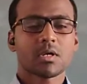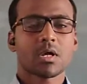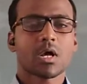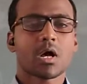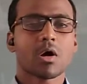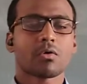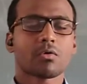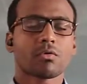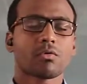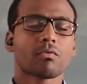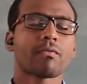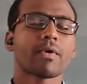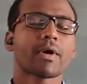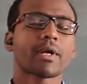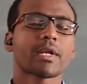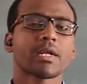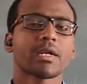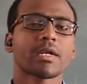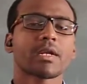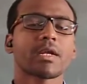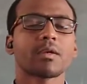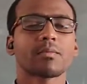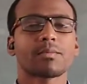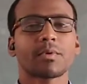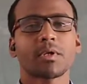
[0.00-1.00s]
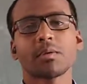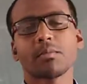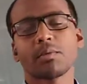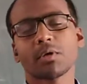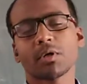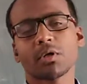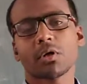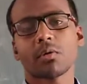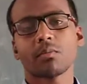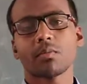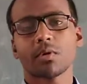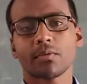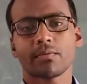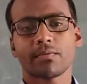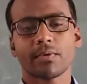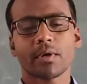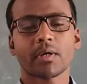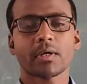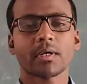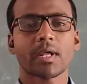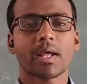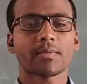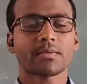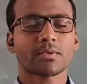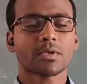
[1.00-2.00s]
how to find area and perimeter of
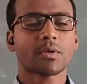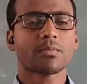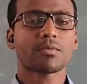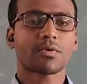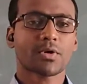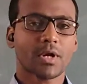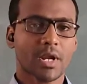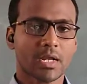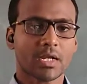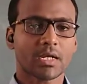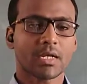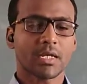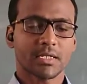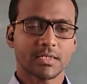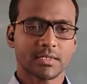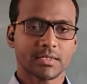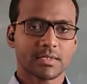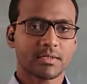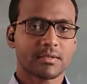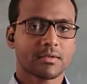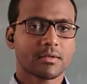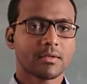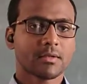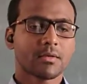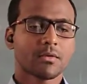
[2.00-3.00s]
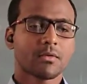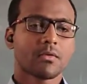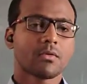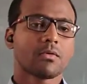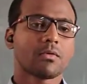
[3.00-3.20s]
different types of triangles.